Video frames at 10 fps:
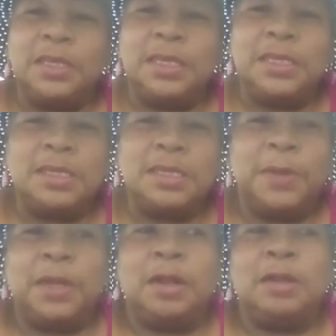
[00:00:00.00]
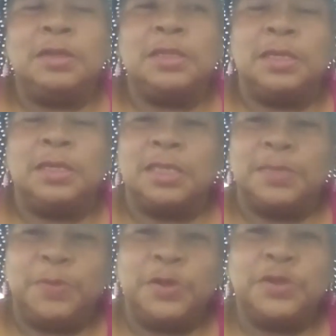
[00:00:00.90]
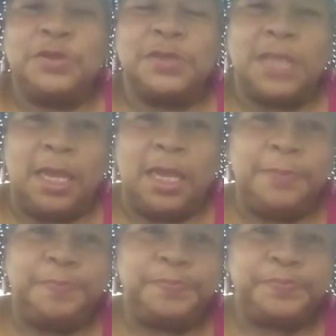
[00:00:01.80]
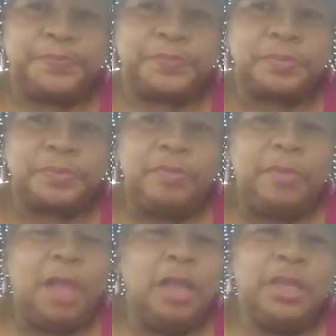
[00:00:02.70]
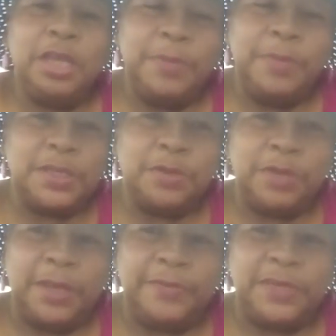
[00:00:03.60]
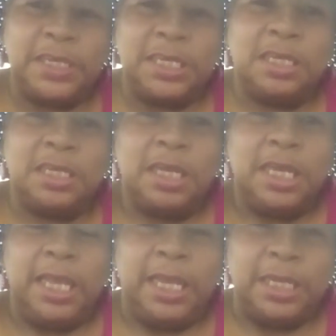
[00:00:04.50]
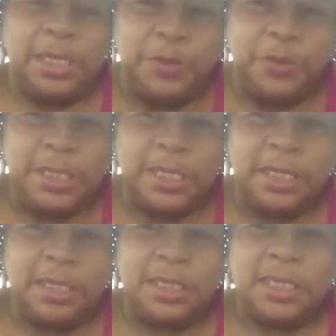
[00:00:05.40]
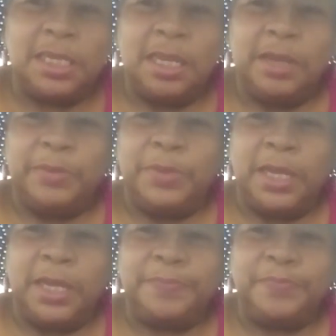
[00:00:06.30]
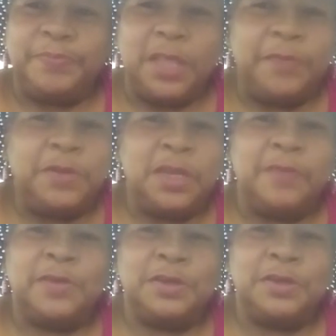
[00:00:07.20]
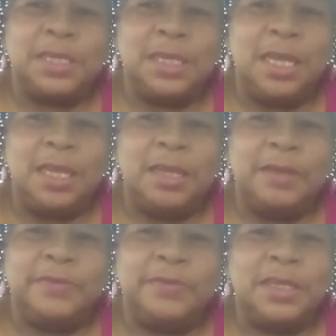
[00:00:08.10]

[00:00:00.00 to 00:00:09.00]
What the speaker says: It talks about all of the spiritual side, how you can be so gifted and anointed, but if you never learn to love,